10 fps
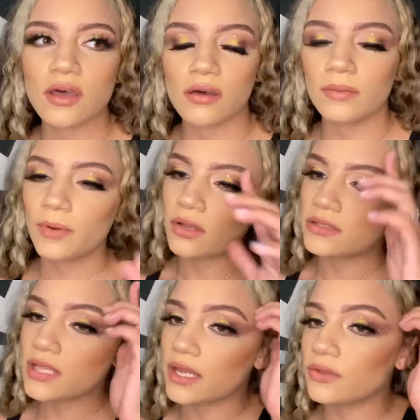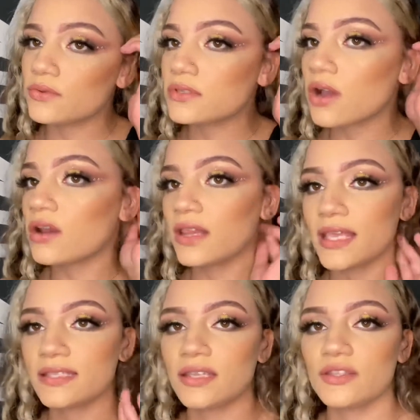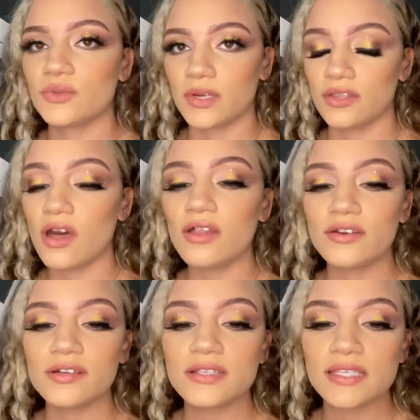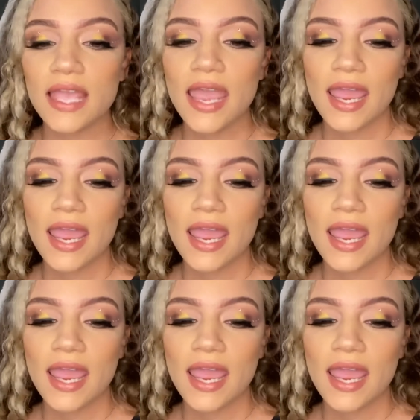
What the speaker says: All the products that I use are less than $20,